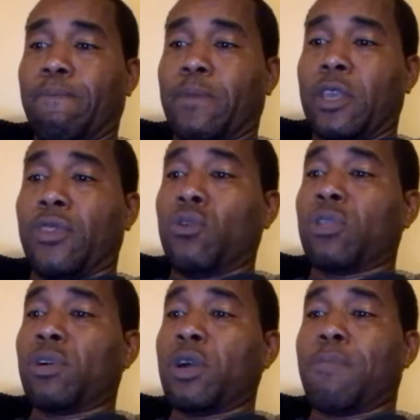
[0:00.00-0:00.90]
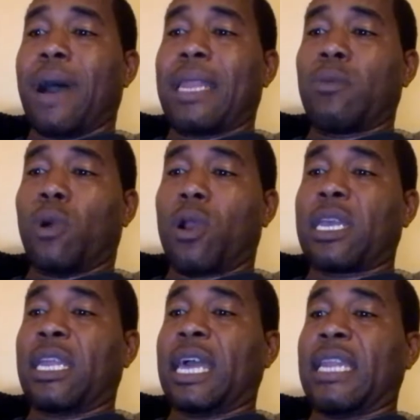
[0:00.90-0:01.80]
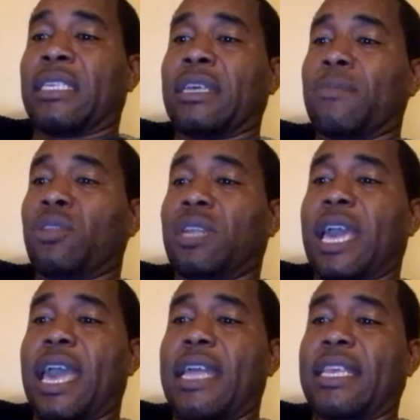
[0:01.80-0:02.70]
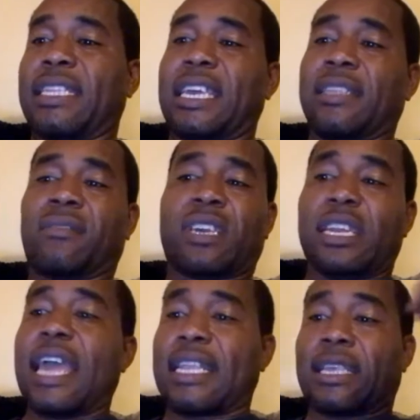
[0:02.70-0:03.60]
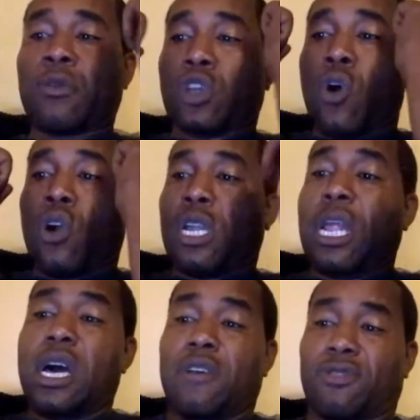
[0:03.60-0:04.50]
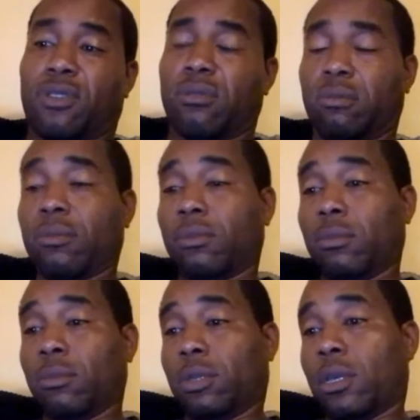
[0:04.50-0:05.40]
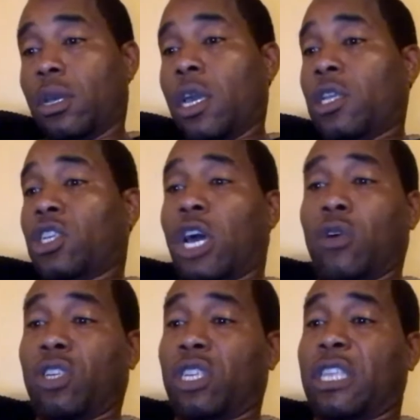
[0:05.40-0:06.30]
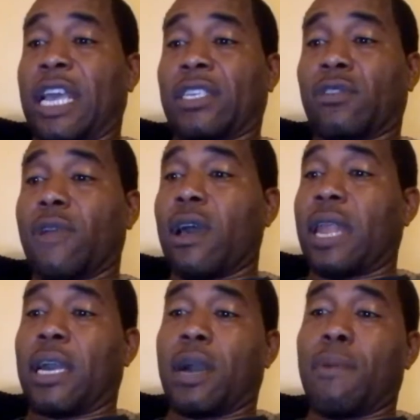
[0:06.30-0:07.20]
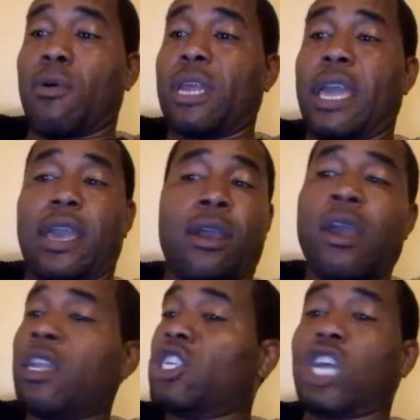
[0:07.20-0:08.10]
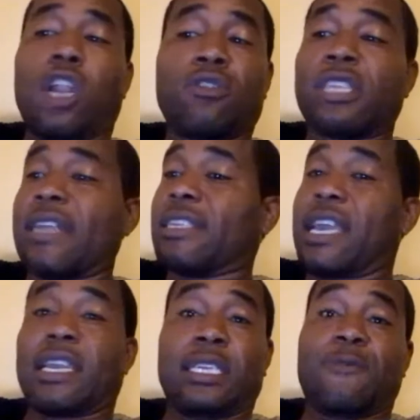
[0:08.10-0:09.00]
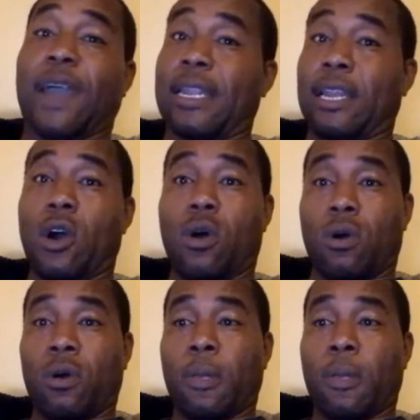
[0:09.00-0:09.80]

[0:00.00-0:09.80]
He threw some good body work. He landed something to the head that didn't connect. It was on gloves. Charlo's just dancing around like, come on in here. Charlo's not taking this fight at all.